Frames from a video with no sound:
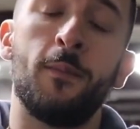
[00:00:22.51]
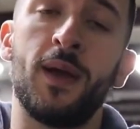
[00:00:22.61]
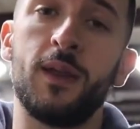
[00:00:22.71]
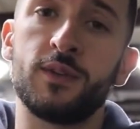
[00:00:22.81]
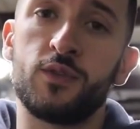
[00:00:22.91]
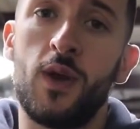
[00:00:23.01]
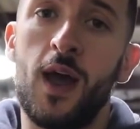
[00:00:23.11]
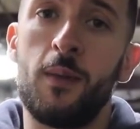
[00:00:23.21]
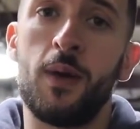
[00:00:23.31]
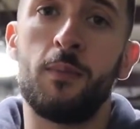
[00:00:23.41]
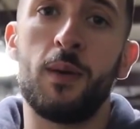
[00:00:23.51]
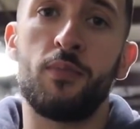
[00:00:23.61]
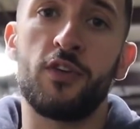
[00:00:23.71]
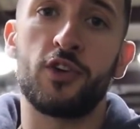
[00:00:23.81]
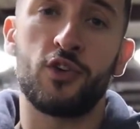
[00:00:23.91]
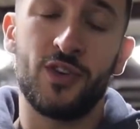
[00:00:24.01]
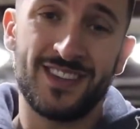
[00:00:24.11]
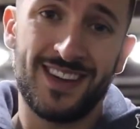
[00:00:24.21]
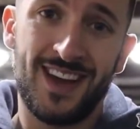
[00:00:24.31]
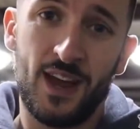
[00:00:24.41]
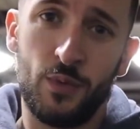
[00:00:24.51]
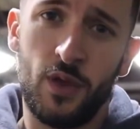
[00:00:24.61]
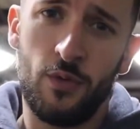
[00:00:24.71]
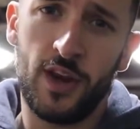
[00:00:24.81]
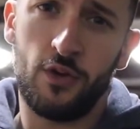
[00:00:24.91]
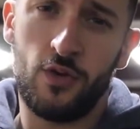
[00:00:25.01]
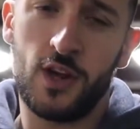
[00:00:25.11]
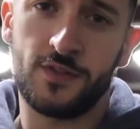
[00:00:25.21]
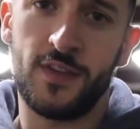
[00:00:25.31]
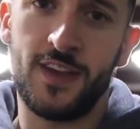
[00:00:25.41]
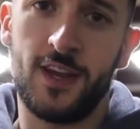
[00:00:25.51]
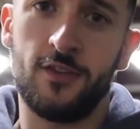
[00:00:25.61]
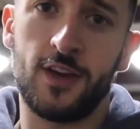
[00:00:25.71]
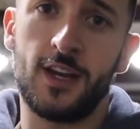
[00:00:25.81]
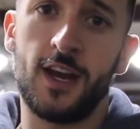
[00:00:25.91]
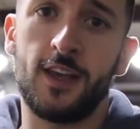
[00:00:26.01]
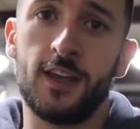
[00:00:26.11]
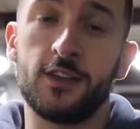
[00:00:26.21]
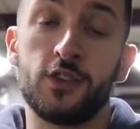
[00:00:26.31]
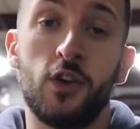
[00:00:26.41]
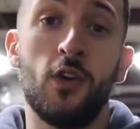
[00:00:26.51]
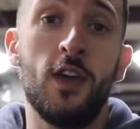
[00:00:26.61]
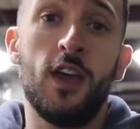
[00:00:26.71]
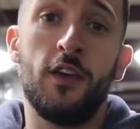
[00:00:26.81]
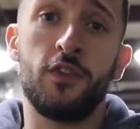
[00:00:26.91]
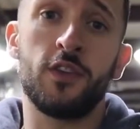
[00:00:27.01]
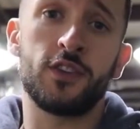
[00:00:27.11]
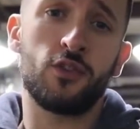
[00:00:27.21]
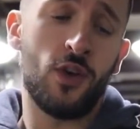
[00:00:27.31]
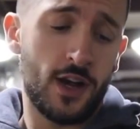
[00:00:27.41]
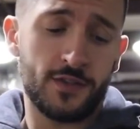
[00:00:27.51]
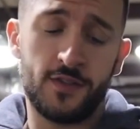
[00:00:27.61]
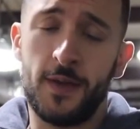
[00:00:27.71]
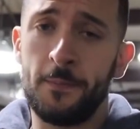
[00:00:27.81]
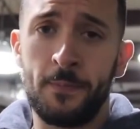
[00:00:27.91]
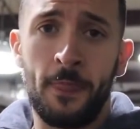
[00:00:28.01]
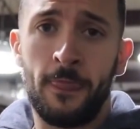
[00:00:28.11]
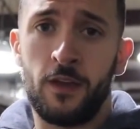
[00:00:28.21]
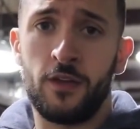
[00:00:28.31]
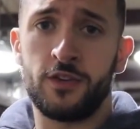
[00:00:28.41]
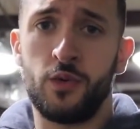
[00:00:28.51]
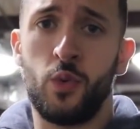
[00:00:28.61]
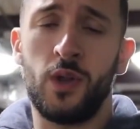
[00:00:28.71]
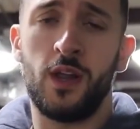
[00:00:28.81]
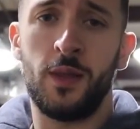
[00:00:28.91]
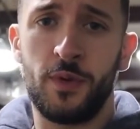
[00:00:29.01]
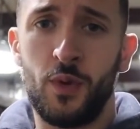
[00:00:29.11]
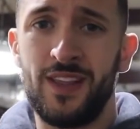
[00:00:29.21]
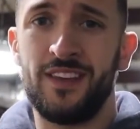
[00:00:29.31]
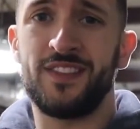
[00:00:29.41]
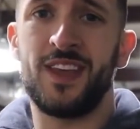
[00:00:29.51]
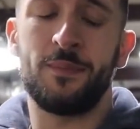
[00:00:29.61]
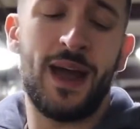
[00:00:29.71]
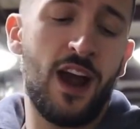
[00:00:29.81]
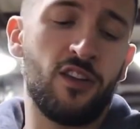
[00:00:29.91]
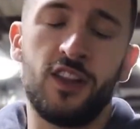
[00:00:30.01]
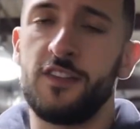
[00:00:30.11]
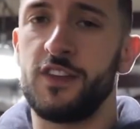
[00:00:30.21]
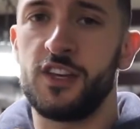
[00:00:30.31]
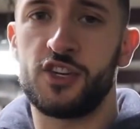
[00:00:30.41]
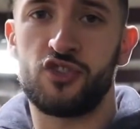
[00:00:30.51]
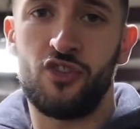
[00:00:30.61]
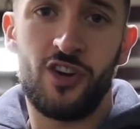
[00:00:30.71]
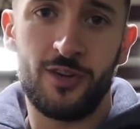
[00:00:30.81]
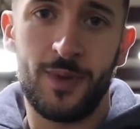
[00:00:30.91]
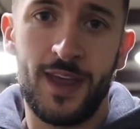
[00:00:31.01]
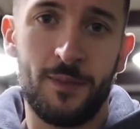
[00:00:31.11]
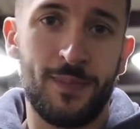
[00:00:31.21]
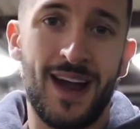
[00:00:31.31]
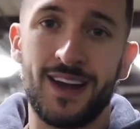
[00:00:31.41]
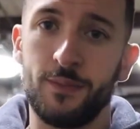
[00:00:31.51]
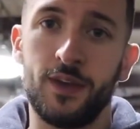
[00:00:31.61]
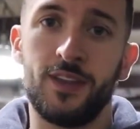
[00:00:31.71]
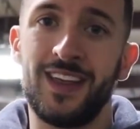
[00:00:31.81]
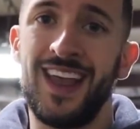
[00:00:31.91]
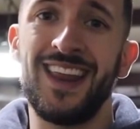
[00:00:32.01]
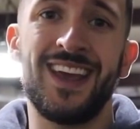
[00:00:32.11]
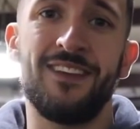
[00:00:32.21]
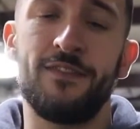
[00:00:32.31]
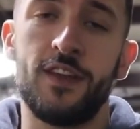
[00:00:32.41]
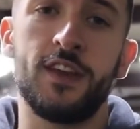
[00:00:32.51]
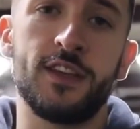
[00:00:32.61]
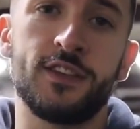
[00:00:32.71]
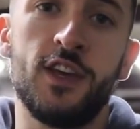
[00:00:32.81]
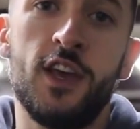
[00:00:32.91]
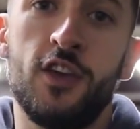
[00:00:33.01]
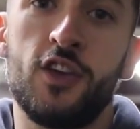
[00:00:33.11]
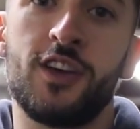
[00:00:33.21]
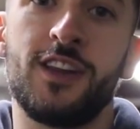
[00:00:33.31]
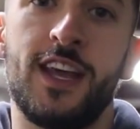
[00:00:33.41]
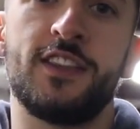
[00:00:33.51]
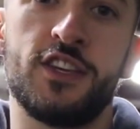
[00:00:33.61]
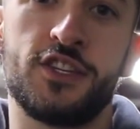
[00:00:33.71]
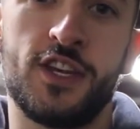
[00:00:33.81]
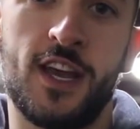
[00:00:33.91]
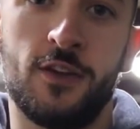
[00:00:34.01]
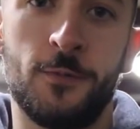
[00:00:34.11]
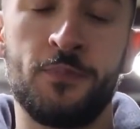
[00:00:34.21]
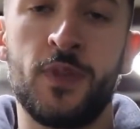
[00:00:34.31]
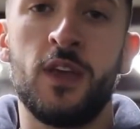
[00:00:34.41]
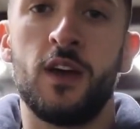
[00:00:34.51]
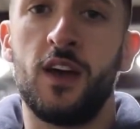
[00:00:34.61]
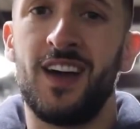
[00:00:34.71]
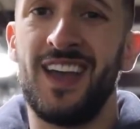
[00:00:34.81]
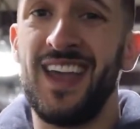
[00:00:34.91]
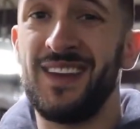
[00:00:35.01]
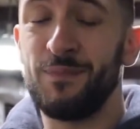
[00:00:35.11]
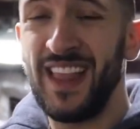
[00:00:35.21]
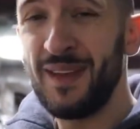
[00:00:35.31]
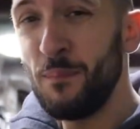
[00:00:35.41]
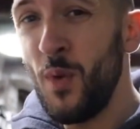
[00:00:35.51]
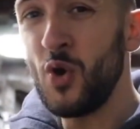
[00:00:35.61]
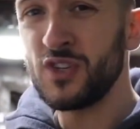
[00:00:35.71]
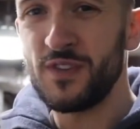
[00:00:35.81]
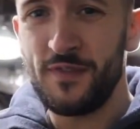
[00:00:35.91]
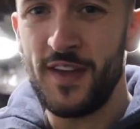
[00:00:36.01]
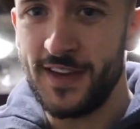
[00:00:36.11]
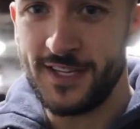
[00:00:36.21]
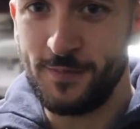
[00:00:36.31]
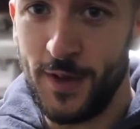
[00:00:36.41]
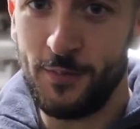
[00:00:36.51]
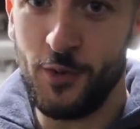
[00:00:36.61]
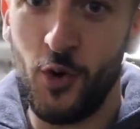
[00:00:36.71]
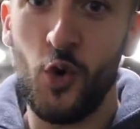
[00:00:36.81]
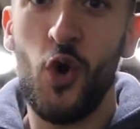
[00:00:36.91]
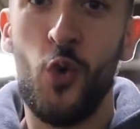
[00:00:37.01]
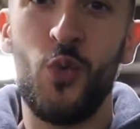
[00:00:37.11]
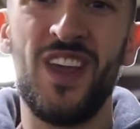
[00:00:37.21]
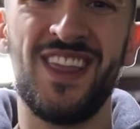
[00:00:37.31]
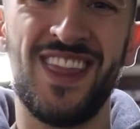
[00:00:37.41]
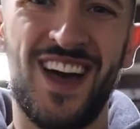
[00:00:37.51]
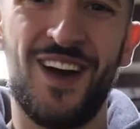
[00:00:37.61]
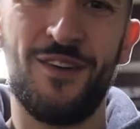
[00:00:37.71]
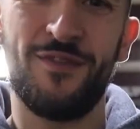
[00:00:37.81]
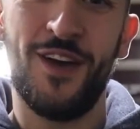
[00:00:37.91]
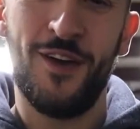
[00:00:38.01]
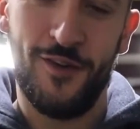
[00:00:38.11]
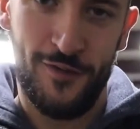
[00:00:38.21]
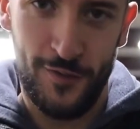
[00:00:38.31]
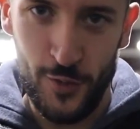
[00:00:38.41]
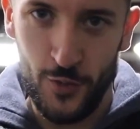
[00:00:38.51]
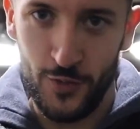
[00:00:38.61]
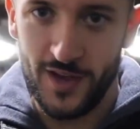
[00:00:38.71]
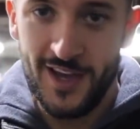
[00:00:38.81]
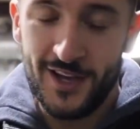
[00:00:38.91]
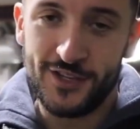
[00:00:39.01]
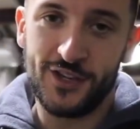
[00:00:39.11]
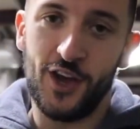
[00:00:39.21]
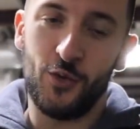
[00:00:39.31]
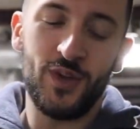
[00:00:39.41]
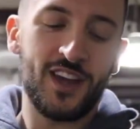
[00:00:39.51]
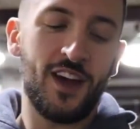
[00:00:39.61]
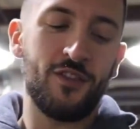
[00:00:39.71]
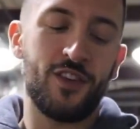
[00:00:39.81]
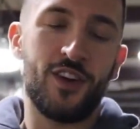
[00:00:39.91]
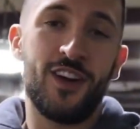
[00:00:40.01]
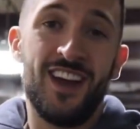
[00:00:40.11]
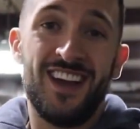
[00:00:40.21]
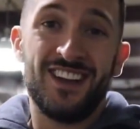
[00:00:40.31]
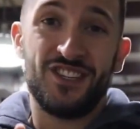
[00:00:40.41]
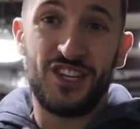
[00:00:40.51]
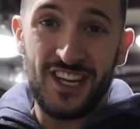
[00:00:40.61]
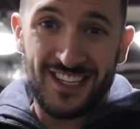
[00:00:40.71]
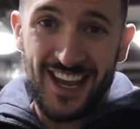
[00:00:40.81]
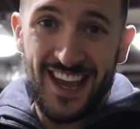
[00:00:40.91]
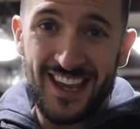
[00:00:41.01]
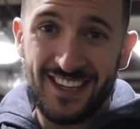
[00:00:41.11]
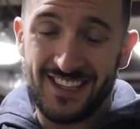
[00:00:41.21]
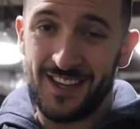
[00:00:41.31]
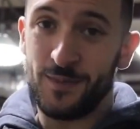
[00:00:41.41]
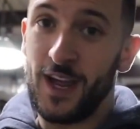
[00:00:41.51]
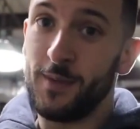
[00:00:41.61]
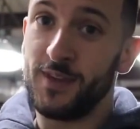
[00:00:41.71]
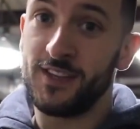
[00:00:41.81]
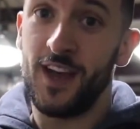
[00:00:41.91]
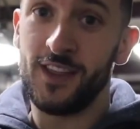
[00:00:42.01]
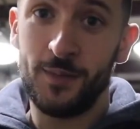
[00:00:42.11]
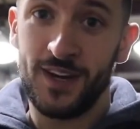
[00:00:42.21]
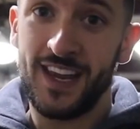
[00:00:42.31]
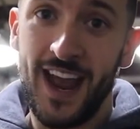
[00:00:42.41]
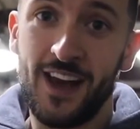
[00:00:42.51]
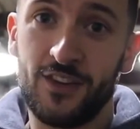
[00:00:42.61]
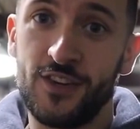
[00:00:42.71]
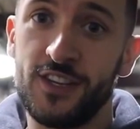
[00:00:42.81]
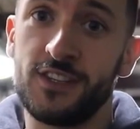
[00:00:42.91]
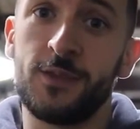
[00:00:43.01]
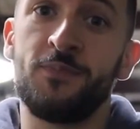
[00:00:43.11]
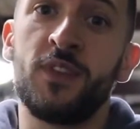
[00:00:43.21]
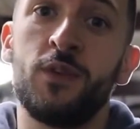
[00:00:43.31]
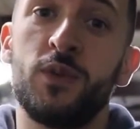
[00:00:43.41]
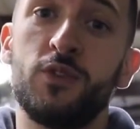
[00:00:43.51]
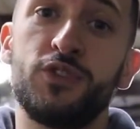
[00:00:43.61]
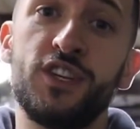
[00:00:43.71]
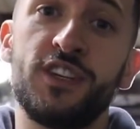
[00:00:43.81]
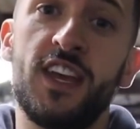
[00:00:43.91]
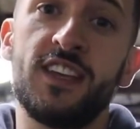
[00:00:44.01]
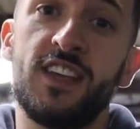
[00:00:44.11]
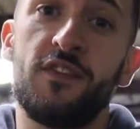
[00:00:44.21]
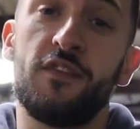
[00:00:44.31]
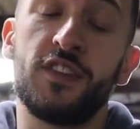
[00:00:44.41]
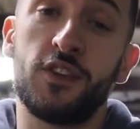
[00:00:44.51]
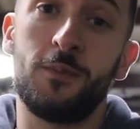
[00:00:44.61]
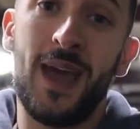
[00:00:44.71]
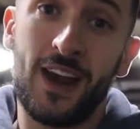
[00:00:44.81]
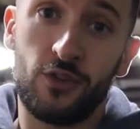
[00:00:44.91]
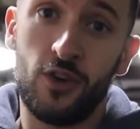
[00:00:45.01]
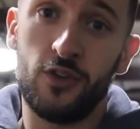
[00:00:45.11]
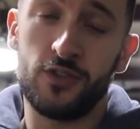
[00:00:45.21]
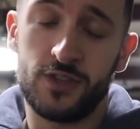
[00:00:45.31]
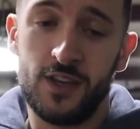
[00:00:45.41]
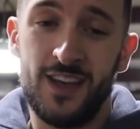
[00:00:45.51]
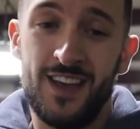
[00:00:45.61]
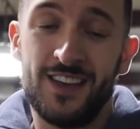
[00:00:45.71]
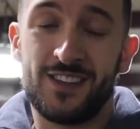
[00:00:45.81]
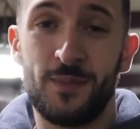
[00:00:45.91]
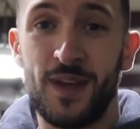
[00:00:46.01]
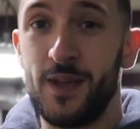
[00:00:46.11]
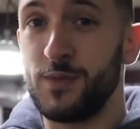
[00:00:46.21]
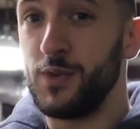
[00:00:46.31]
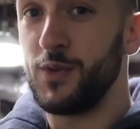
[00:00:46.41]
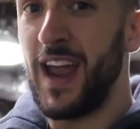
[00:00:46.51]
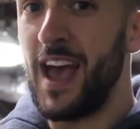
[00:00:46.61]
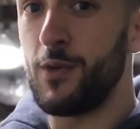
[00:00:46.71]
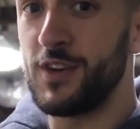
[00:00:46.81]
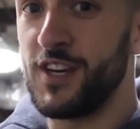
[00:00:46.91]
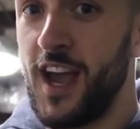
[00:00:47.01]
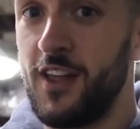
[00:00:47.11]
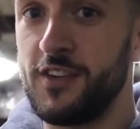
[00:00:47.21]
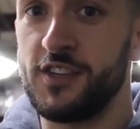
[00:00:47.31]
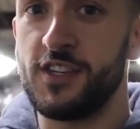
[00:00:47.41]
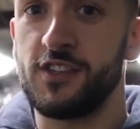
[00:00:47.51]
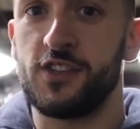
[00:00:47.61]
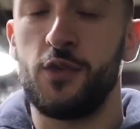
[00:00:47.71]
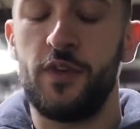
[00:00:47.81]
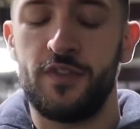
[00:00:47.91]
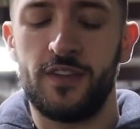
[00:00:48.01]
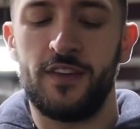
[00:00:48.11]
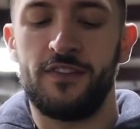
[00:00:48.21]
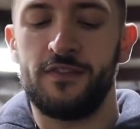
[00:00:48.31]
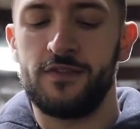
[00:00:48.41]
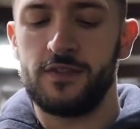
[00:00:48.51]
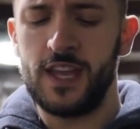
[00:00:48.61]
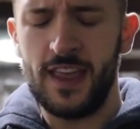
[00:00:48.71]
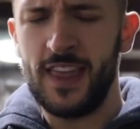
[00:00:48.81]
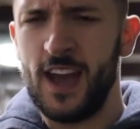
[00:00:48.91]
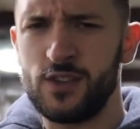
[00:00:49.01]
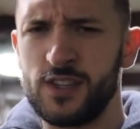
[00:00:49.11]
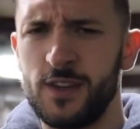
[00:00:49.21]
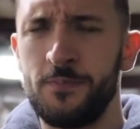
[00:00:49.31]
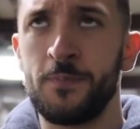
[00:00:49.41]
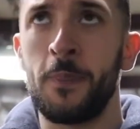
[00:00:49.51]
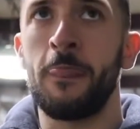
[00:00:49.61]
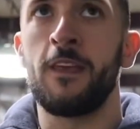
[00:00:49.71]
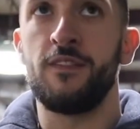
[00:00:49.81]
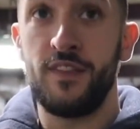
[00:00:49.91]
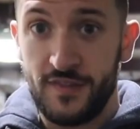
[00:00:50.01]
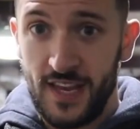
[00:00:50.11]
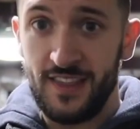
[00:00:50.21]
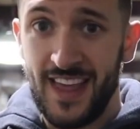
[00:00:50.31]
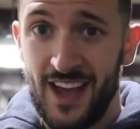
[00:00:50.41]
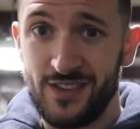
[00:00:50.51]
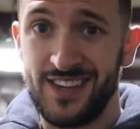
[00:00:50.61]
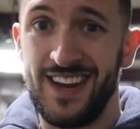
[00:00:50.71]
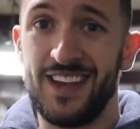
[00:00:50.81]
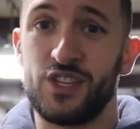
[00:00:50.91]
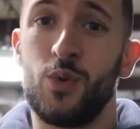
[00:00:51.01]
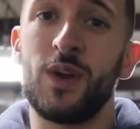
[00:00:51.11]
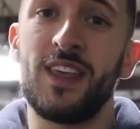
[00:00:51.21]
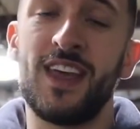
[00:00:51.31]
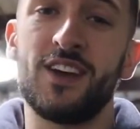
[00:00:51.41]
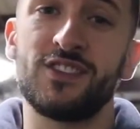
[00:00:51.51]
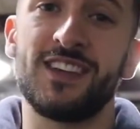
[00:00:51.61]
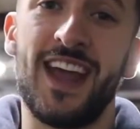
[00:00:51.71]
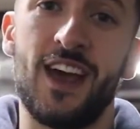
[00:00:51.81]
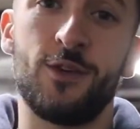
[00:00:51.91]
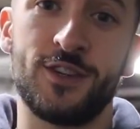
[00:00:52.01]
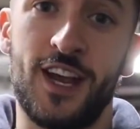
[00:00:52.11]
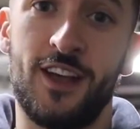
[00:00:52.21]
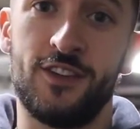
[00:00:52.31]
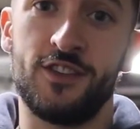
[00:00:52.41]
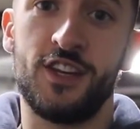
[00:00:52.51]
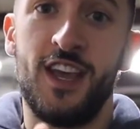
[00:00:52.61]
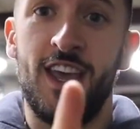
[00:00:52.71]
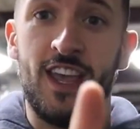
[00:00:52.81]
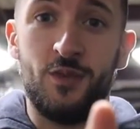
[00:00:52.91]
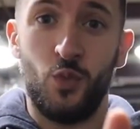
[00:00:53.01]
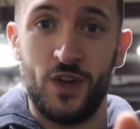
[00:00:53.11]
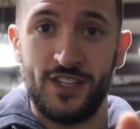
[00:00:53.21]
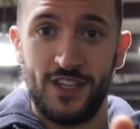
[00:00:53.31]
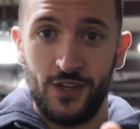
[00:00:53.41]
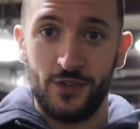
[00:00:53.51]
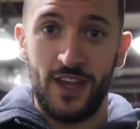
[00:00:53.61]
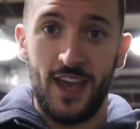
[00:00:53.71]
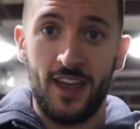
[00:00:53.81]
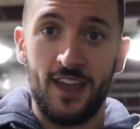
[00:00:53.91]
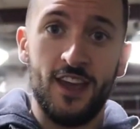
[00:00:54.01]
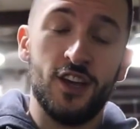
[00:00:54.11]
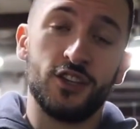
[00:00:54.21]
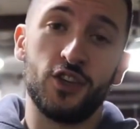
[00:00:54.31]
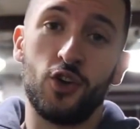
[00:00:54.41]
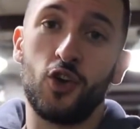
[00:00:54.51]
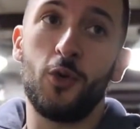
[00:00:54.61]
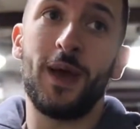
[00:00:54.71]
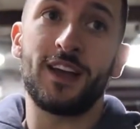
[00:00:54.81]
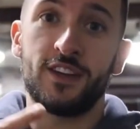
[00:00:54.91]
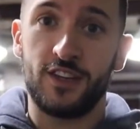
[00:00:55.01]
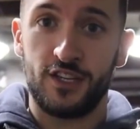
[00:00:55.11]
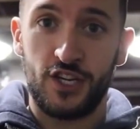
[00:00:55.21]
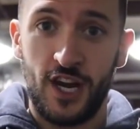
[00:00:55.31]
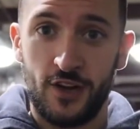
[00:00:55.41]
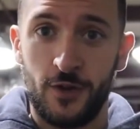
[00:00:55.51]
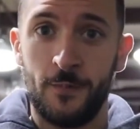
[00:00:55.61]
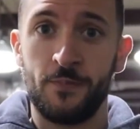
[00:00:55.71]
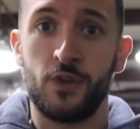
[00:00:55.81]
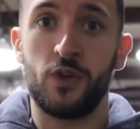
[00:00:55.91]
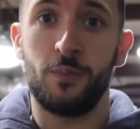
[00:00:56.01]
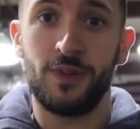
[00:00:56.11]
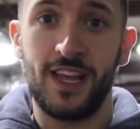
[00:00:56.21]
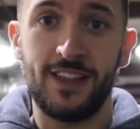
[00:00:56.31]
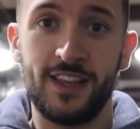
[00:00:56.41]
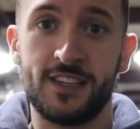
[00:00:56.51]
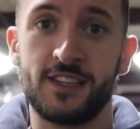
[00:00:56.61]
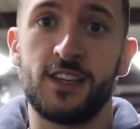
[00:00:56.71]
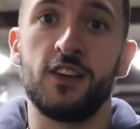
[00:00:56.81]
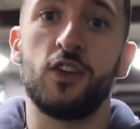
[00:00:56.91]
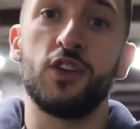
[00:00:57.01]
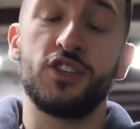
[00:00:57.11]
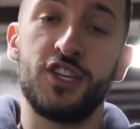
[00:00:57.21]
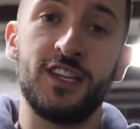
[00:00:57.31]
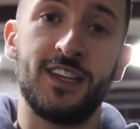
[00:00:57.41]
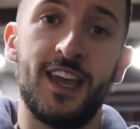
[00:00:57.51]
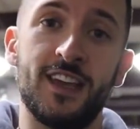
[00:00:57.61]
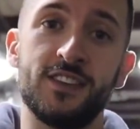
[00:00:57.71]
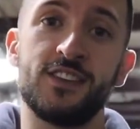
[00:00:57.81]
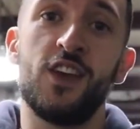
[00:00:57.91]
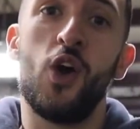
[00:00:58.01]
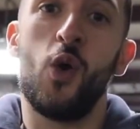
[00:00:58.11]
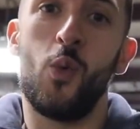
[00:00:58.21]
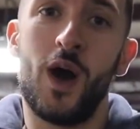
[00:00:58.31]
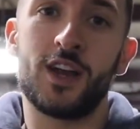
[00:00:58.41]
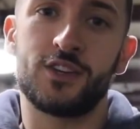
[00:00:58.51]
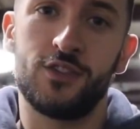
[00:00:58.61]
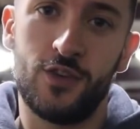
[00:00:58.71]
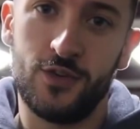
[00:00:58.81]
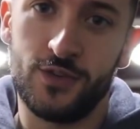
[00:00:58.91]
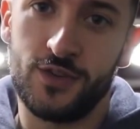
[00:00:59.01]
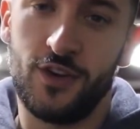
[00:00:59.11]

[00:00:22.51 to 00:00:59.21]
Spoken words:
My name is Rob. My brother Chris and I, we own a CrossFit here in Connecticut. So if you're into CrossFit, you're into Olympic weightlifting, powerlifting, strongman, bodybuilding, any kind of fitness, you're gonna like this channel. And like most fitness people, we love food. So we cover cheat days, sometimes it's unlimited calories. We do cheat days if it fits your macros. Sometimes we do calorie challenges, so we've done the 10,000, 15,000, and 20,000 calorie challenge in one single day. So go back to the channel, go to playlist, go to cheat days, watch those.